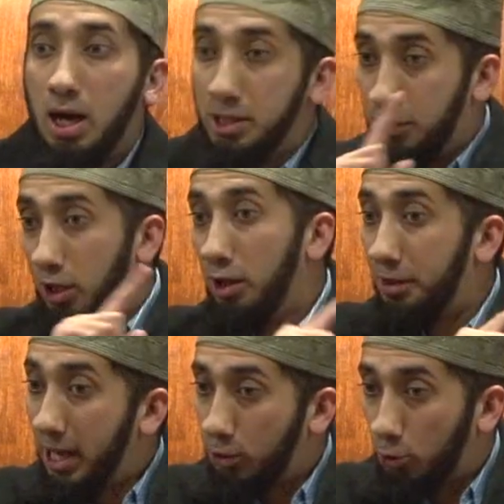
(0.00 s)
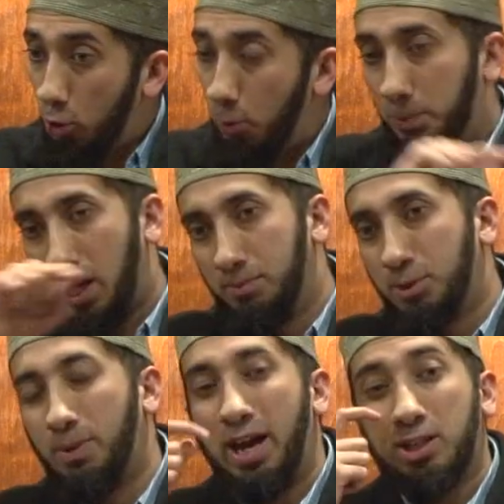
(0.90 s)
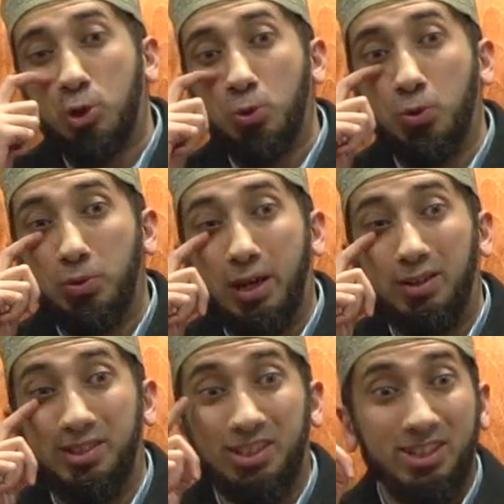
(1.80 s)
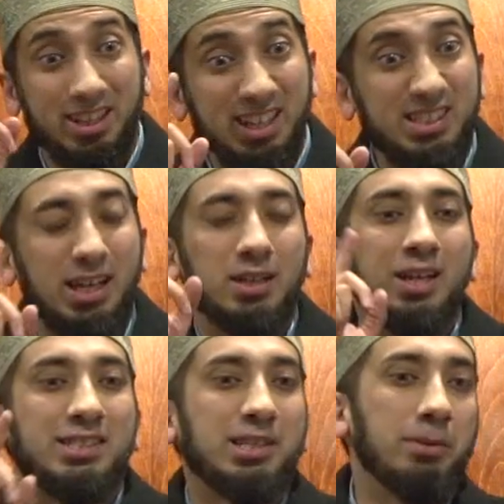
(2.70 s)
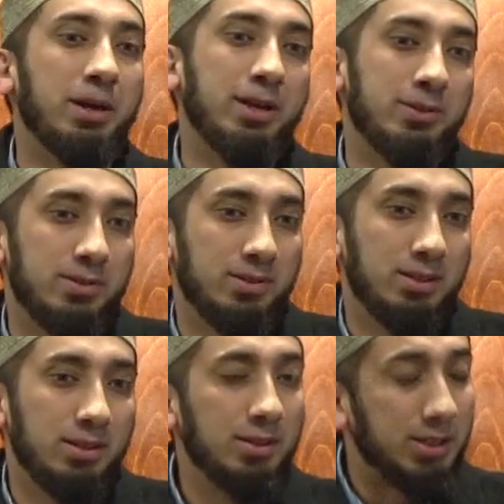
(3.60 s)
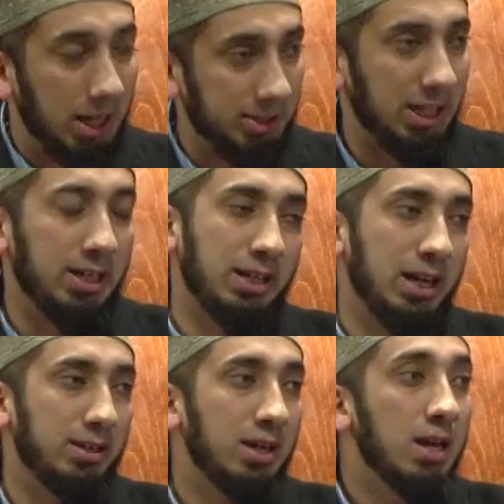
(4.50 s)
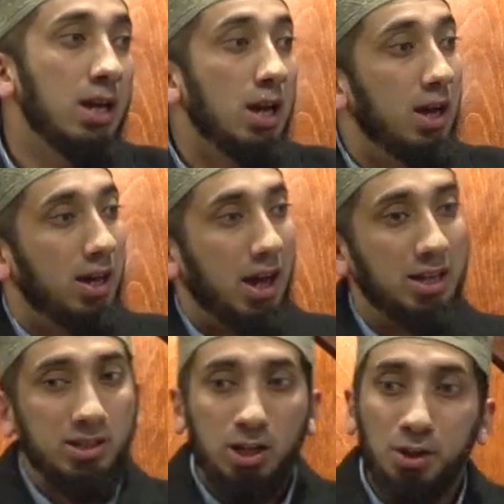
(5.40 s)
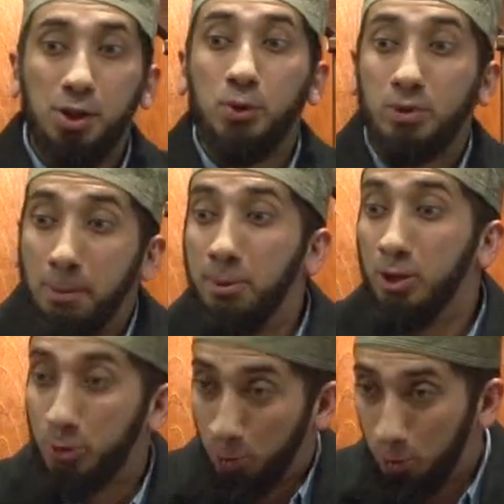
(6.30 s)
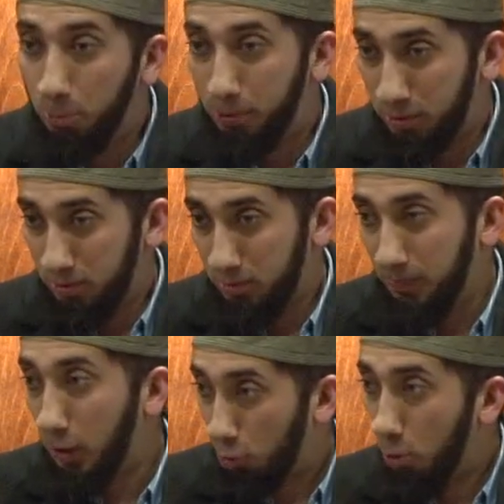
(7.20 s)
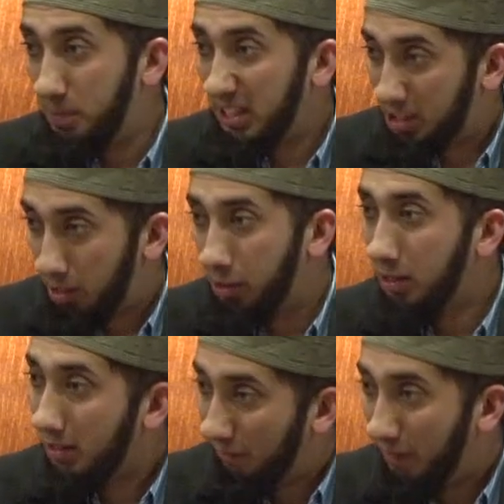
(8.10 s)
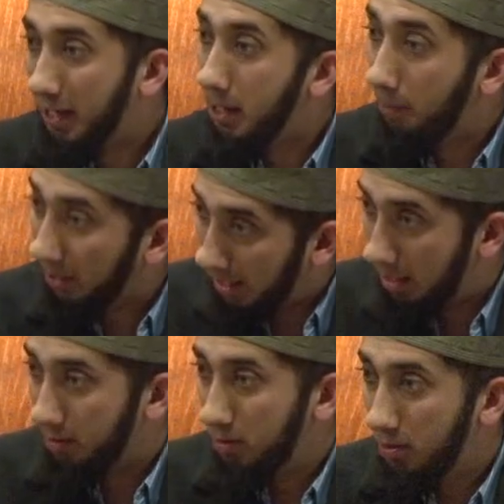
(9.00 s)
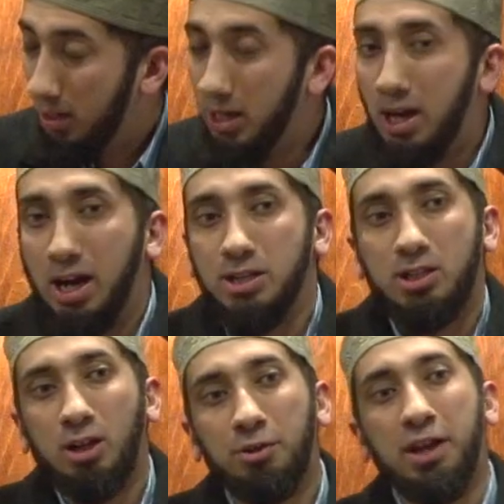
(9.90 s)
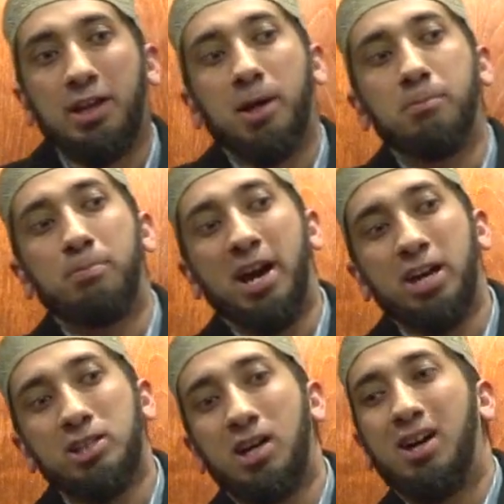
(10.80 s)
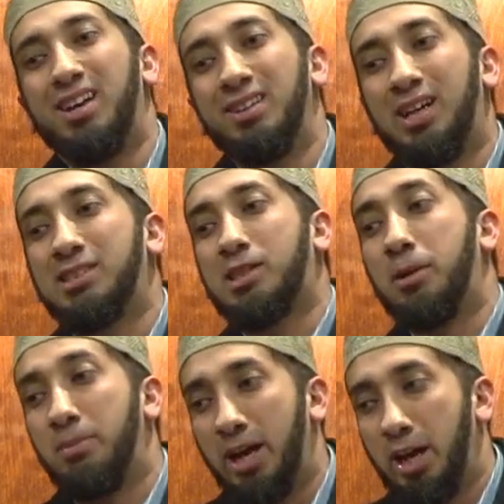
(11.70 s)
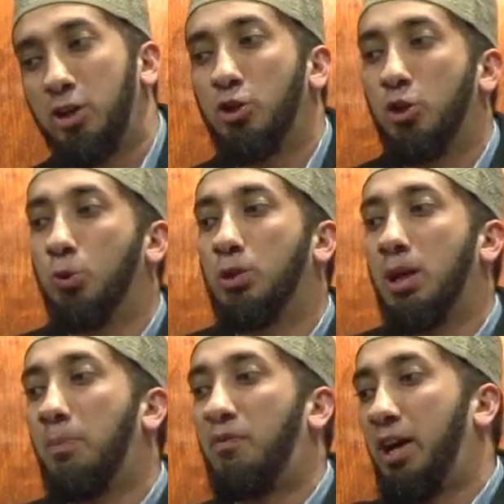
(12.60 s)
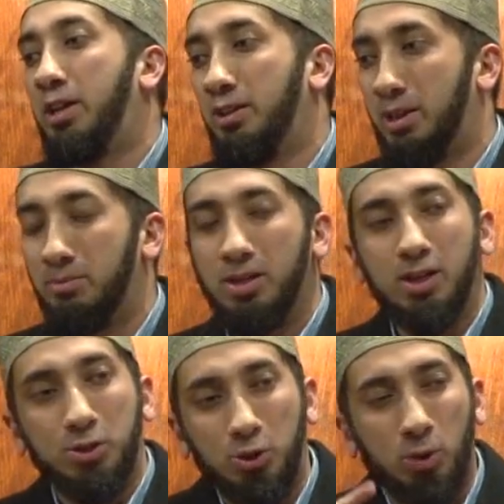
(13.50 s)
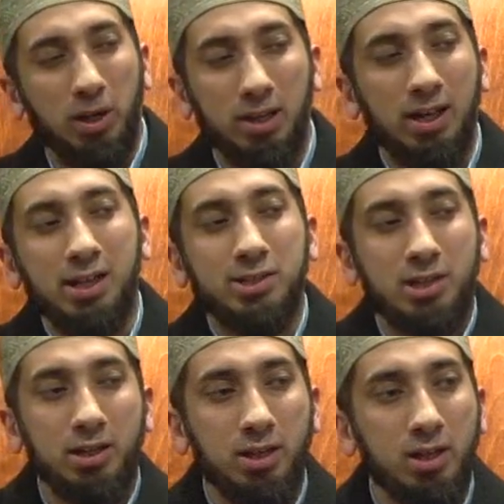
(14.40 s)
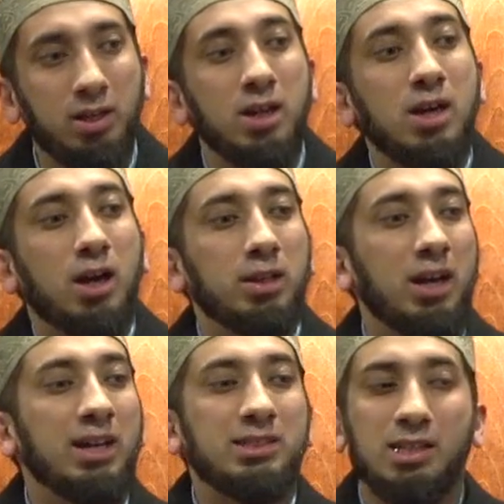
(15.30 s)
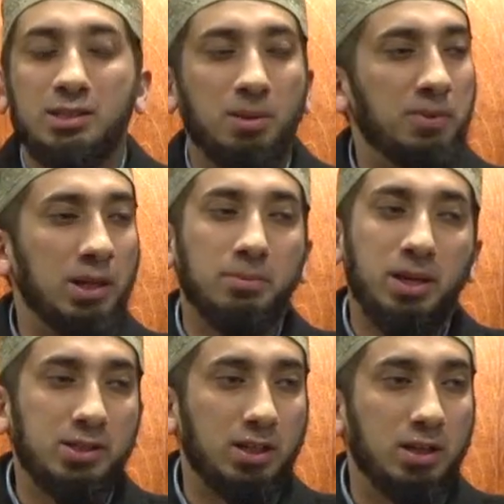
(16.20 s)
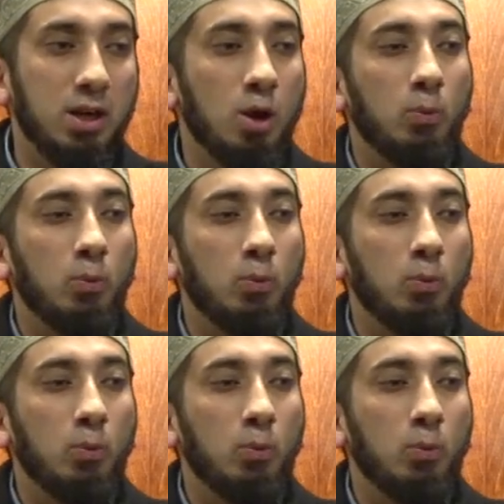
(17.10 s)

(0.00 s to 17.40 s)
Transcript: Until that group comes back to, now listen to this, Allah's command. Listen, I'll say it again. Until the rebel group, the group that started the fight up again, until they come back to Allah's command, you keep fighting them. You know what Allah has done here? Allah has said something amazing.